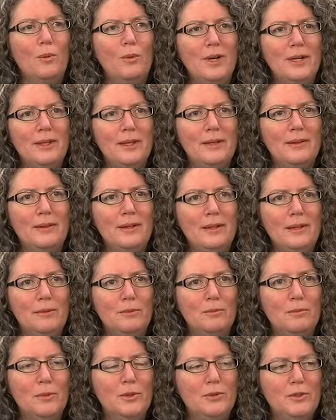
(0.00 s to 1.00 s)
Well, I
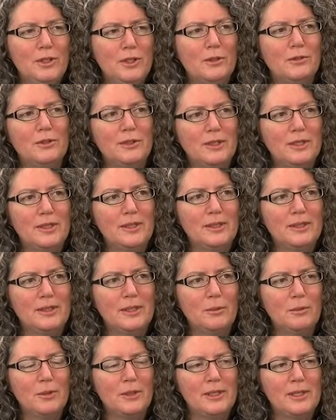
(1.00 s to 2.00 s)
think moving over to the
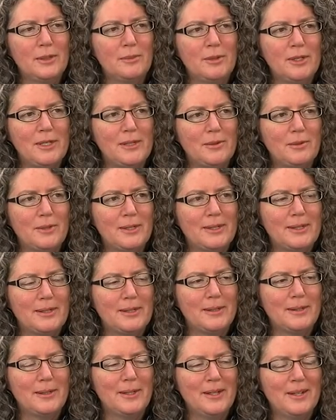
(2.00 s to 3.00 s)
temporary space was
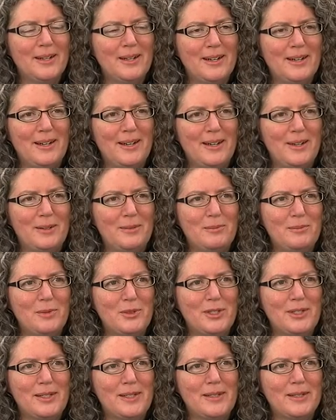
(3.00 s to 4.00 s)
a um,
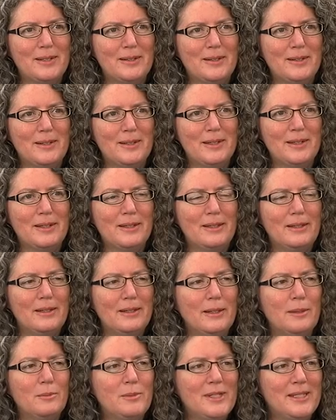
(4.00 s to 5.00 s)
just a, a,
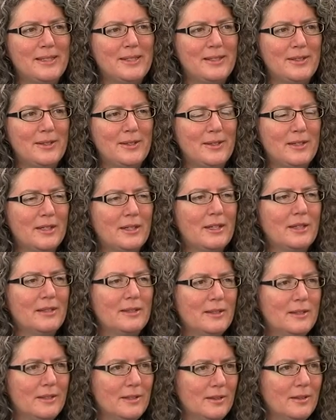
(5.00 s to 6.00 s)
glimpse into the
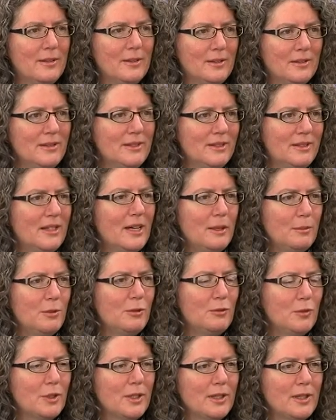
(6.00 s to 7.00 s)
kind type
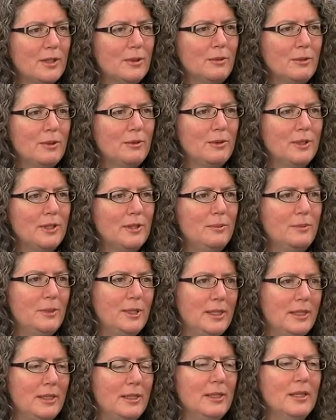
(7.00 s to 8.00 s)
of work that we would
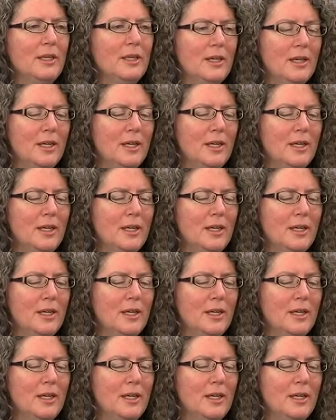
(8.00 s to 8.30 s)
be